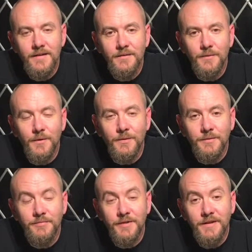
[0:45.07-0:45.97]
what was
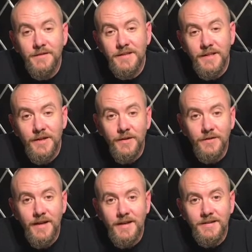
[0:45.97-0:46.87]
previously known
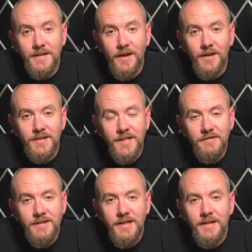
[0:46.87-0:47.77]
as the
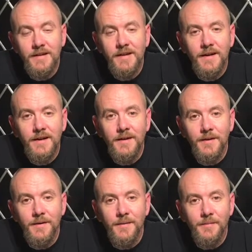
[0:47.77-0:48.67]
Artillery,
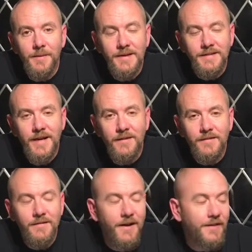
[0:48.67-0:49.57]
but is now,
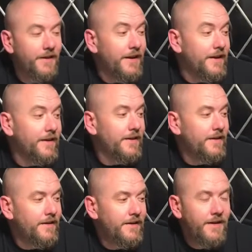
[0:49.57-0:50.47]
I think,
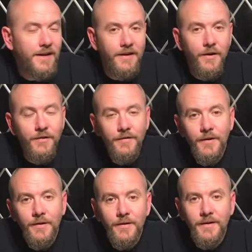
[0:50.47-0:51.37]

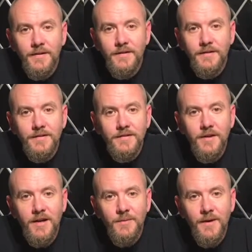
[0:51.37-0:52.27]
Evnovo
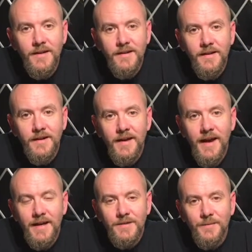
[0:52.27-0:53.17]
Sidewinder
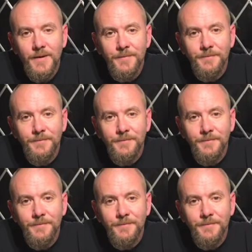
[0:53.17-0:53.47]
X1.